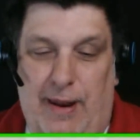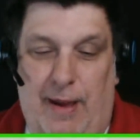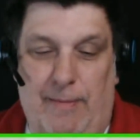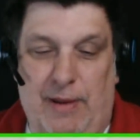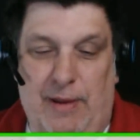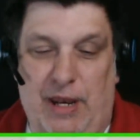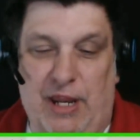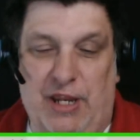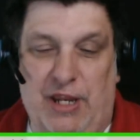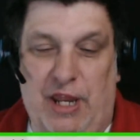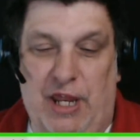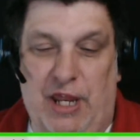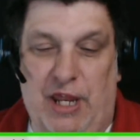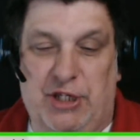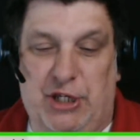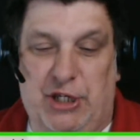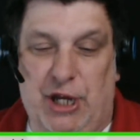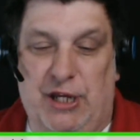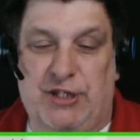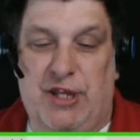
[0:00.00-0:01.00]
I mean, it's
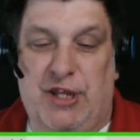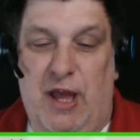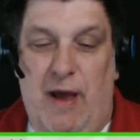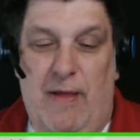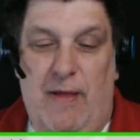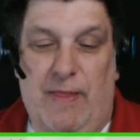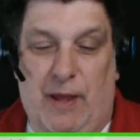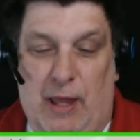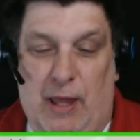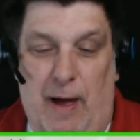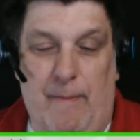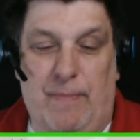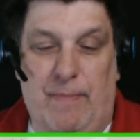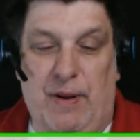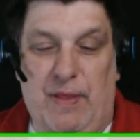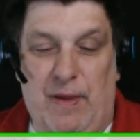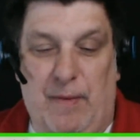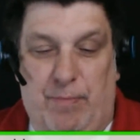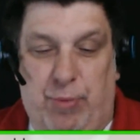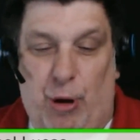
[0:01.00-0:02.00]
just the
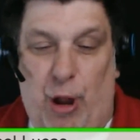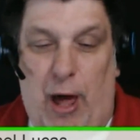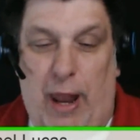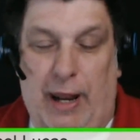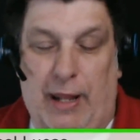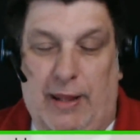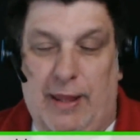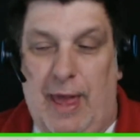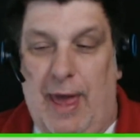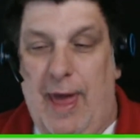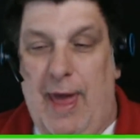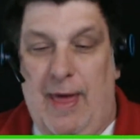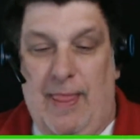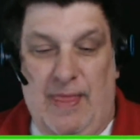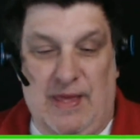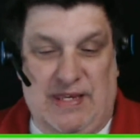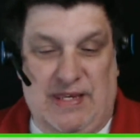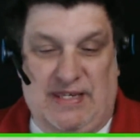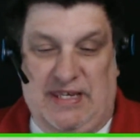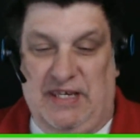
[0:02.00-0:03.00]
company, the product,
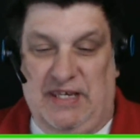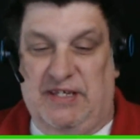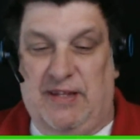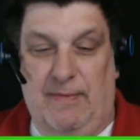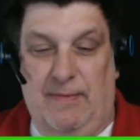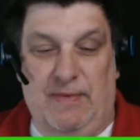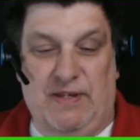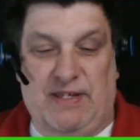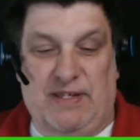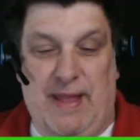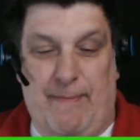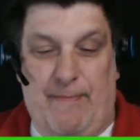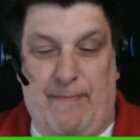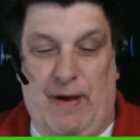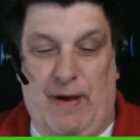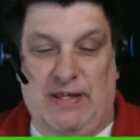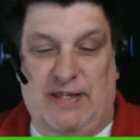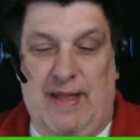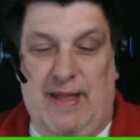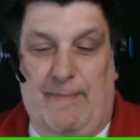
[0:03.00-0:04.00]
the system, the
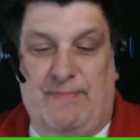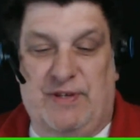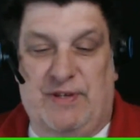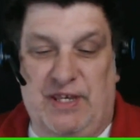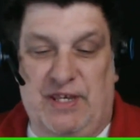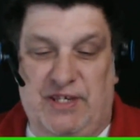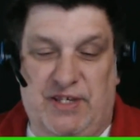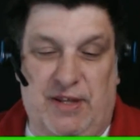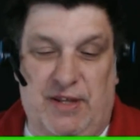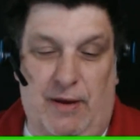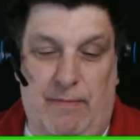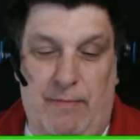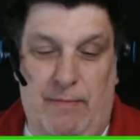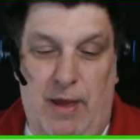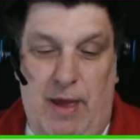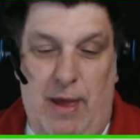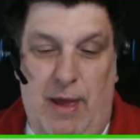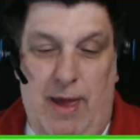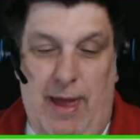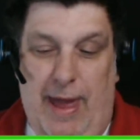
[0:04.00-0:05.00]
step-by-step system,
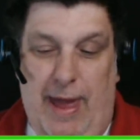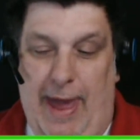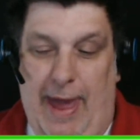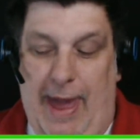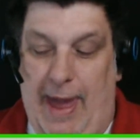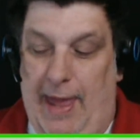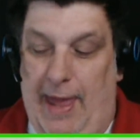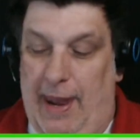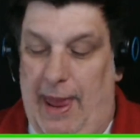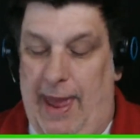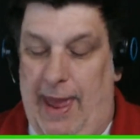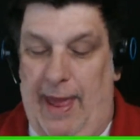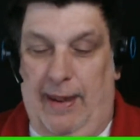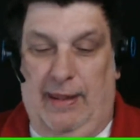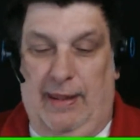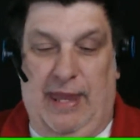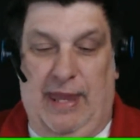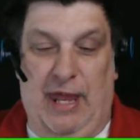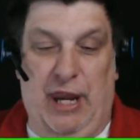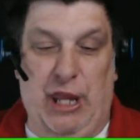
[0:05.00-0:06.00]

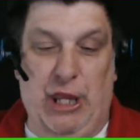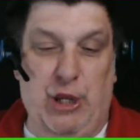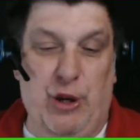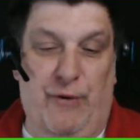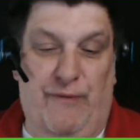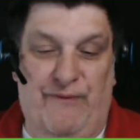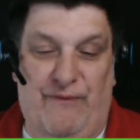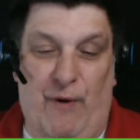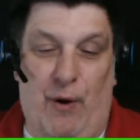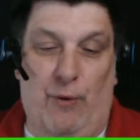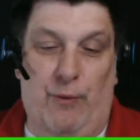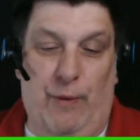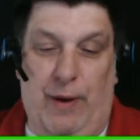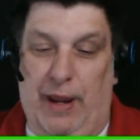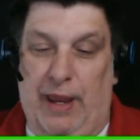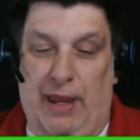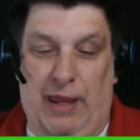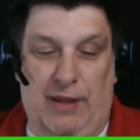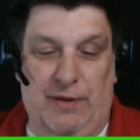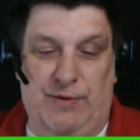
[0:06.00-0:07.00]
and getting your phone
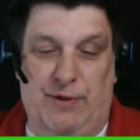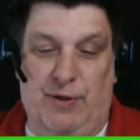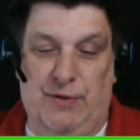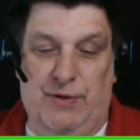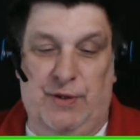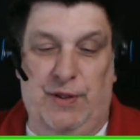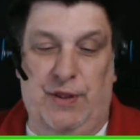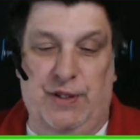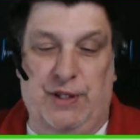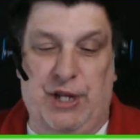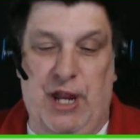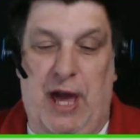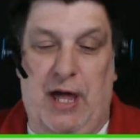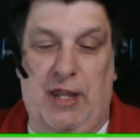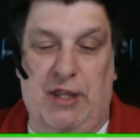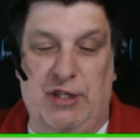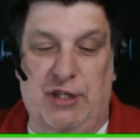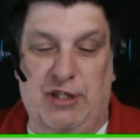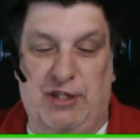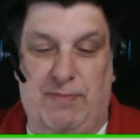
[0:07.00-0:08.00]
ringing, because those are the
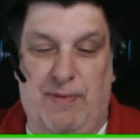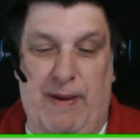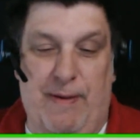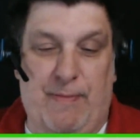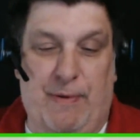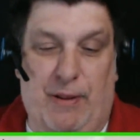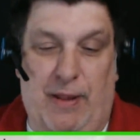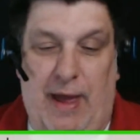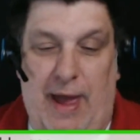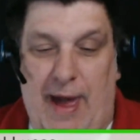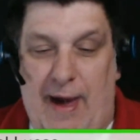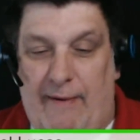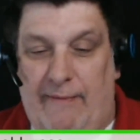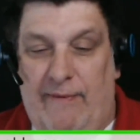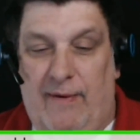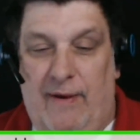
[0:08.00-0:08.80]
challenges people have.